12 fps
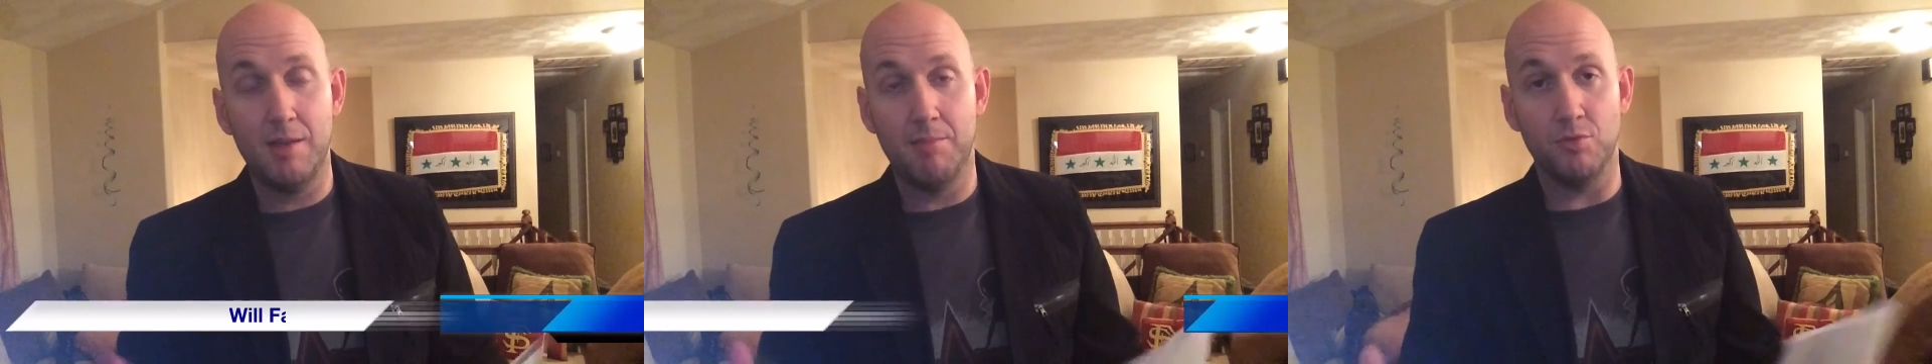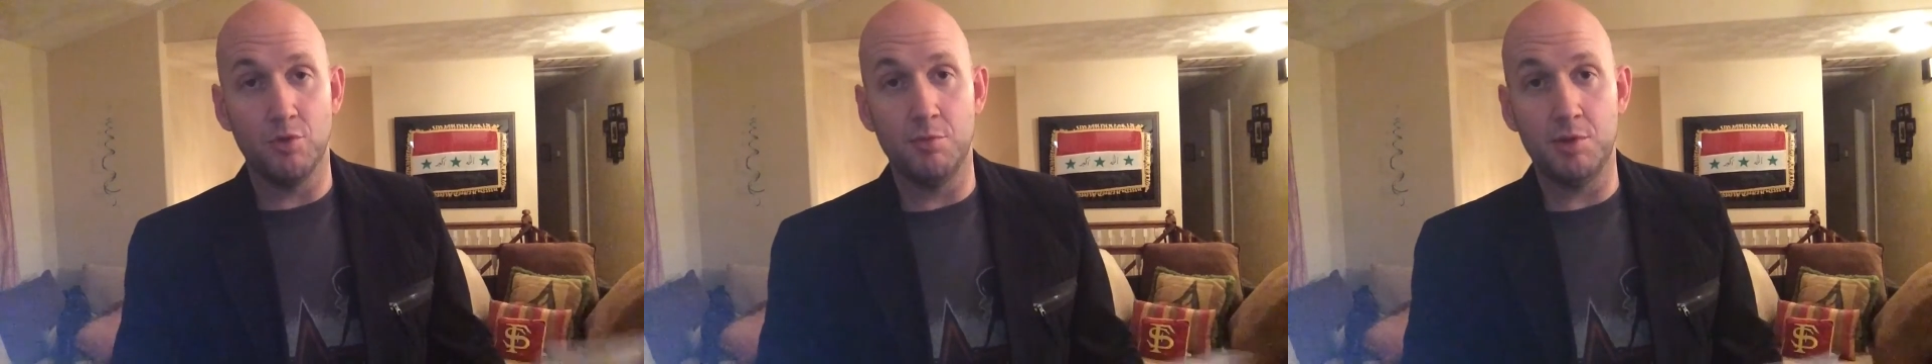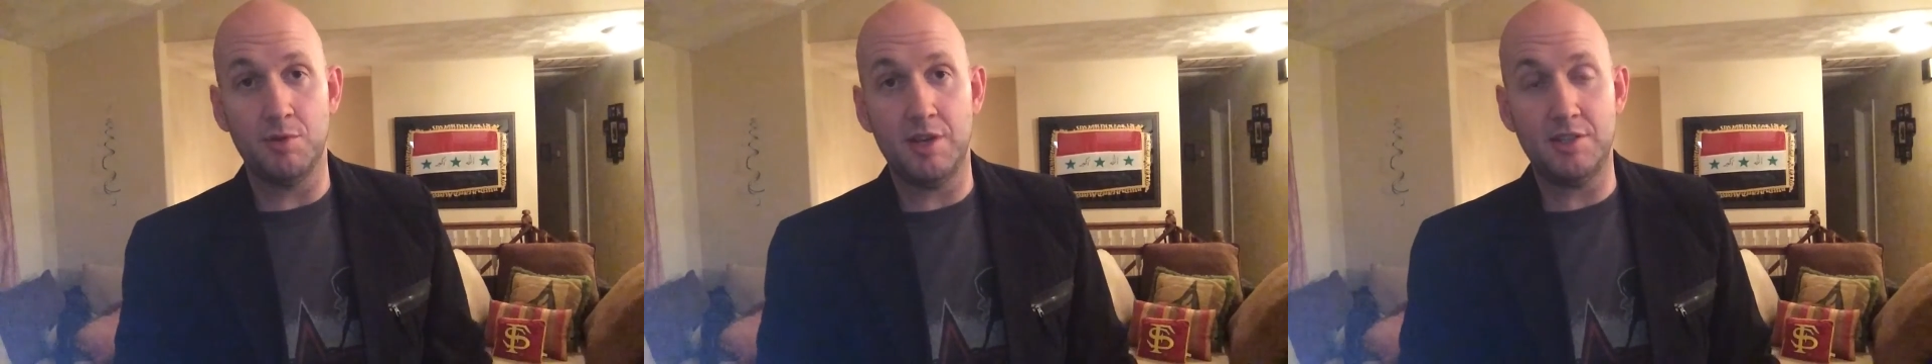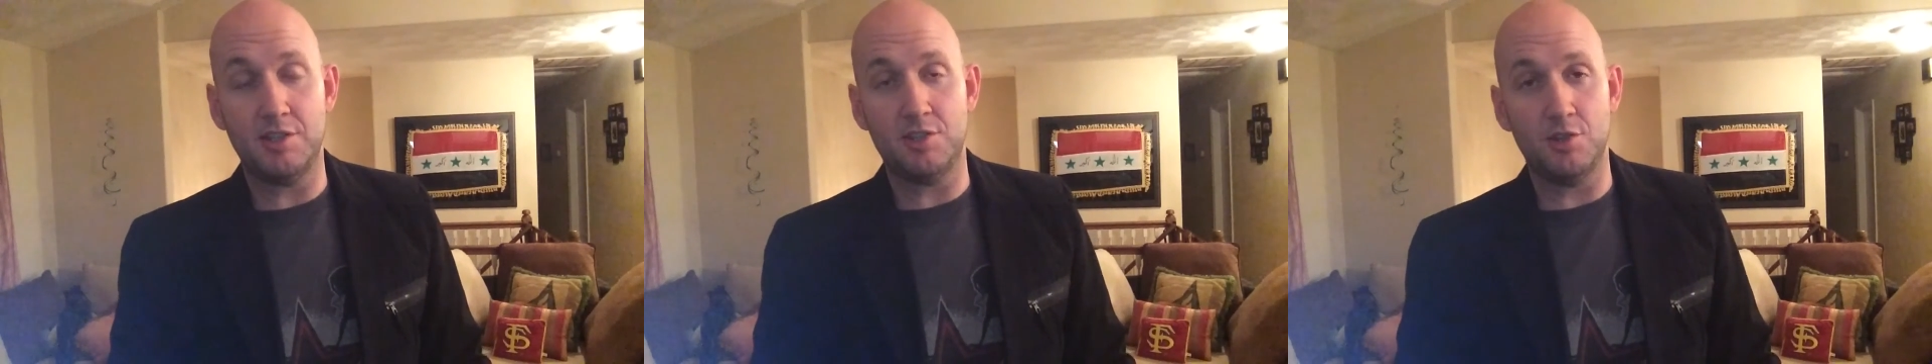but Roman
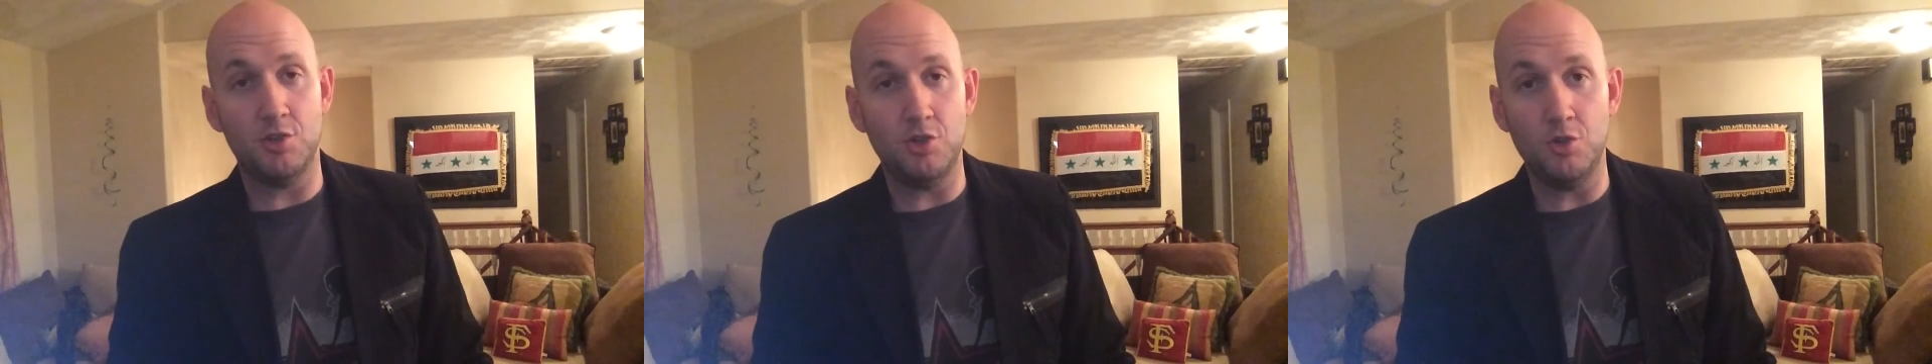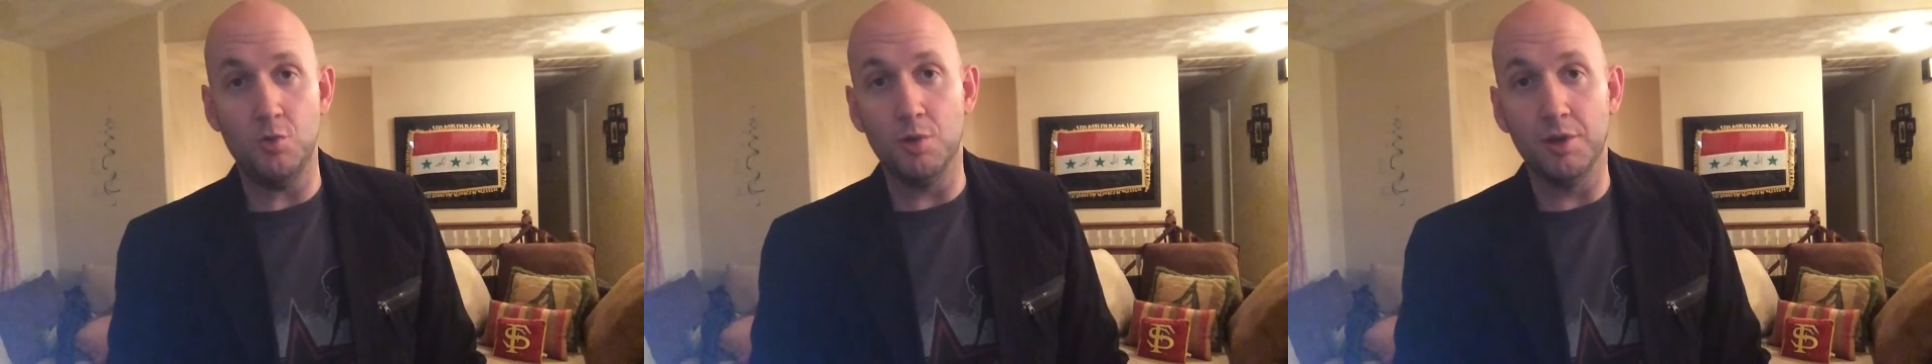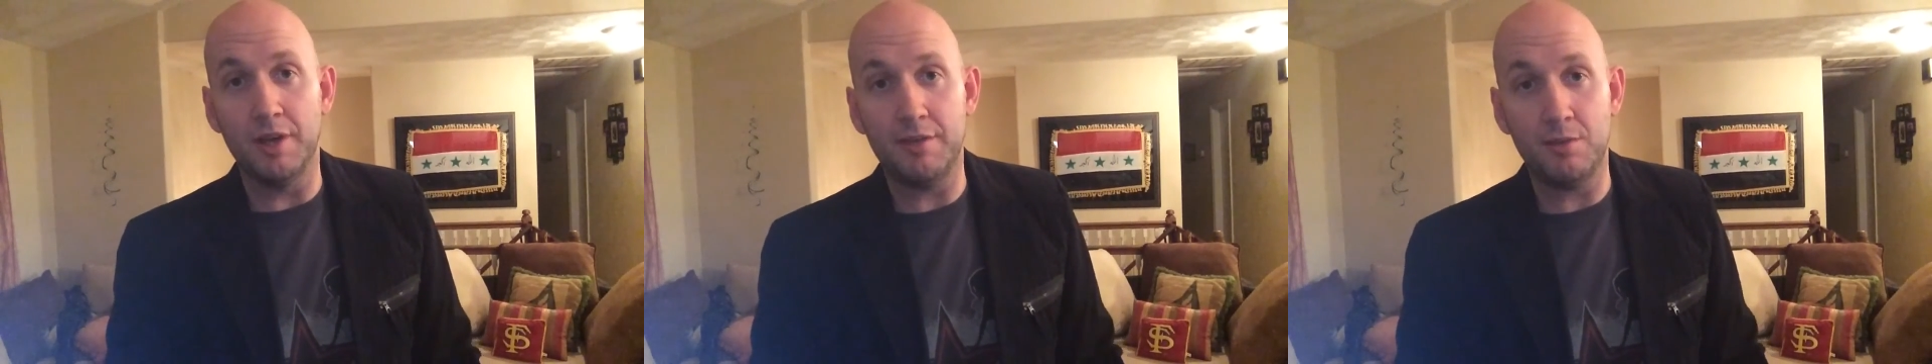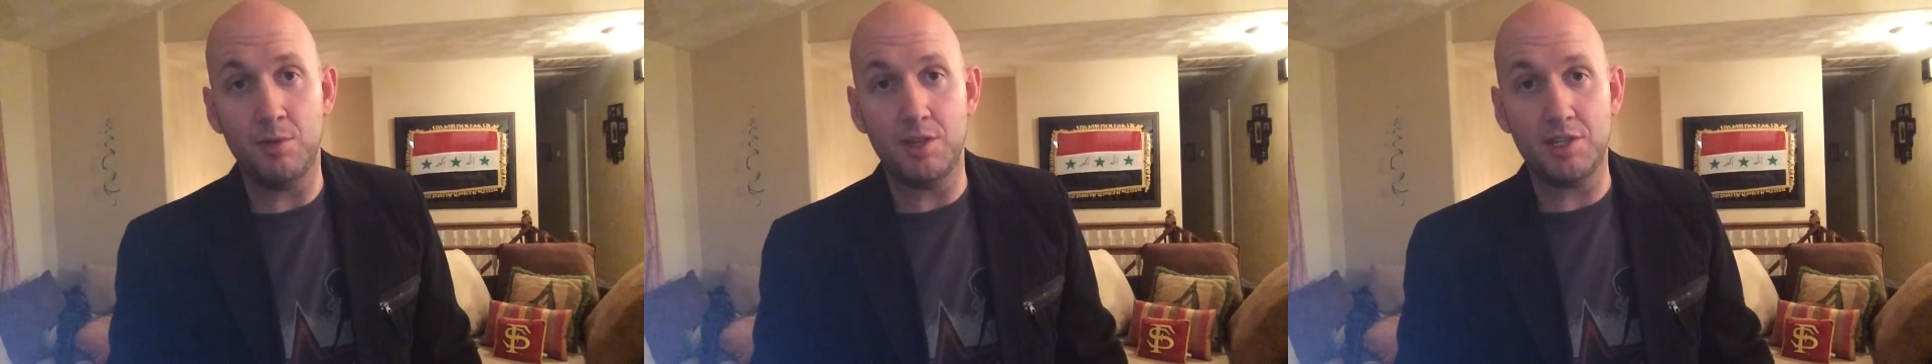Reigns is your new World
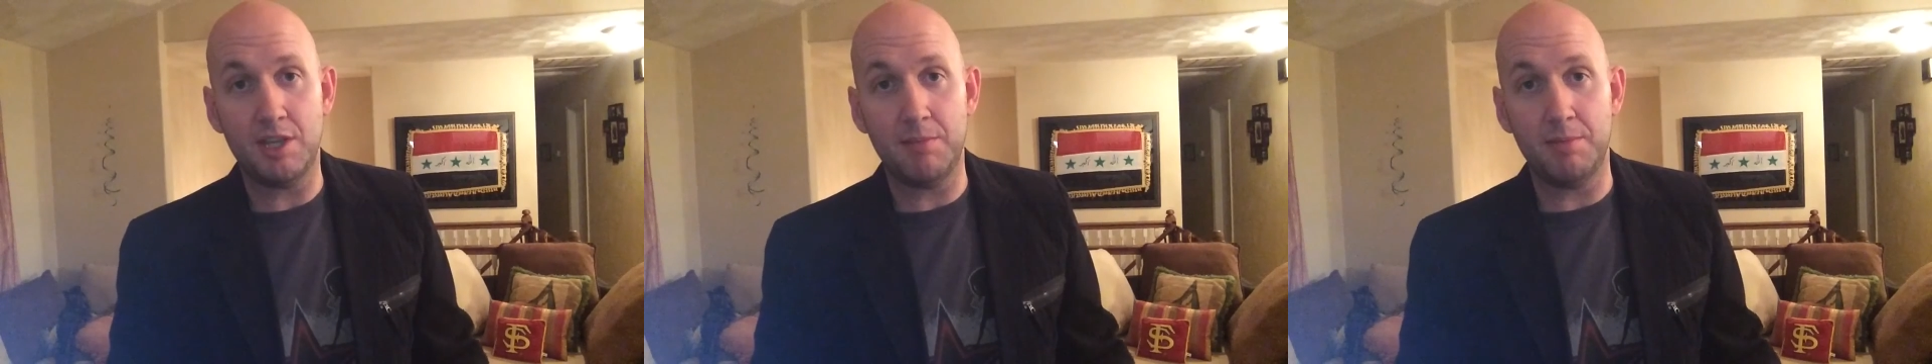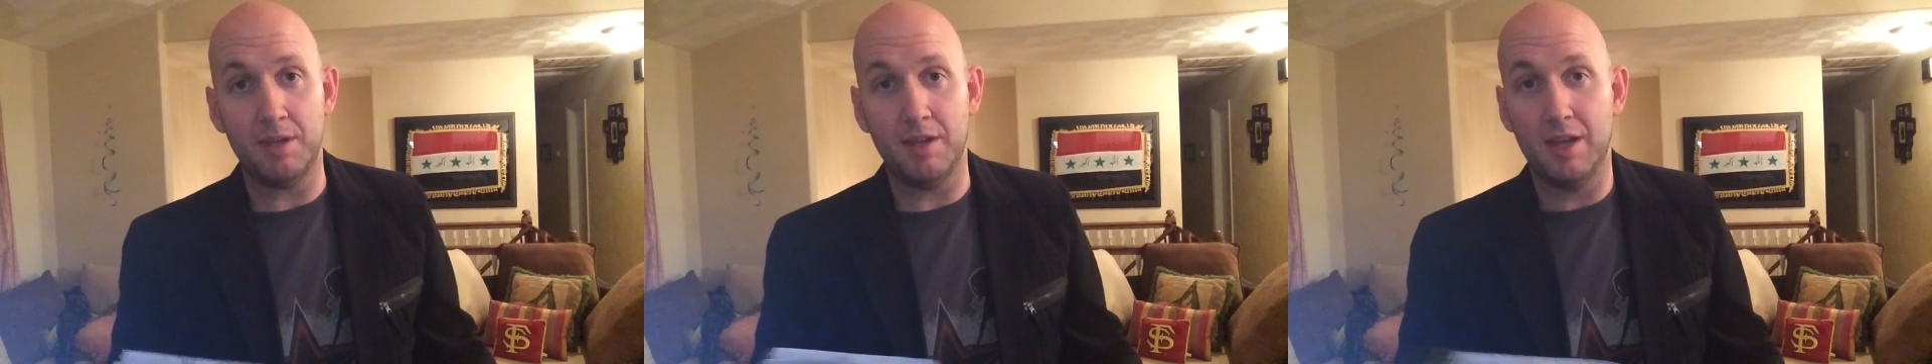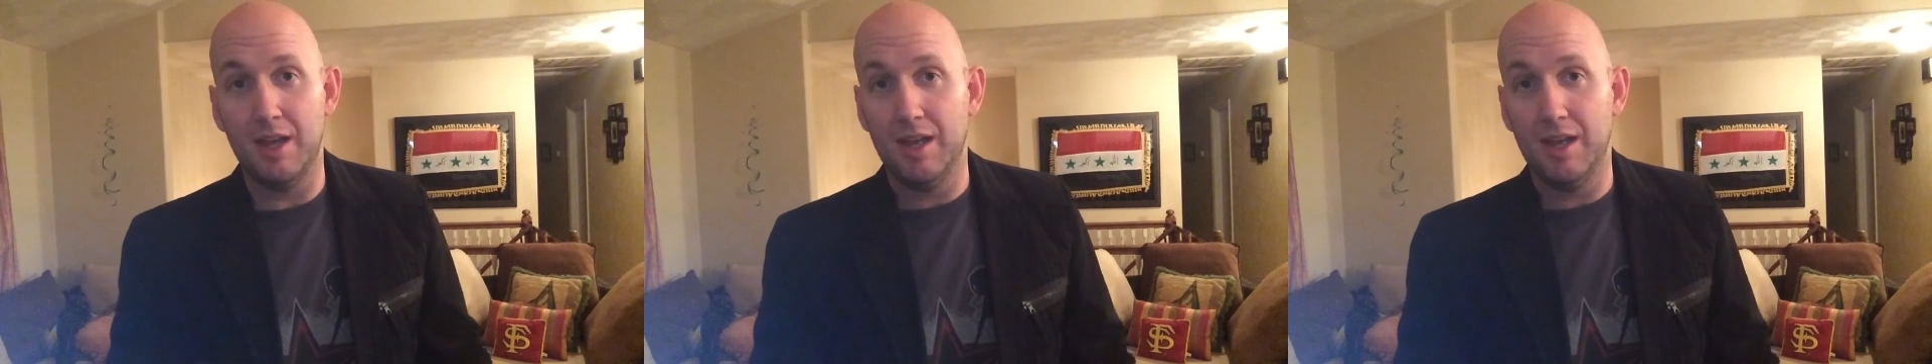Heavyweight Champion.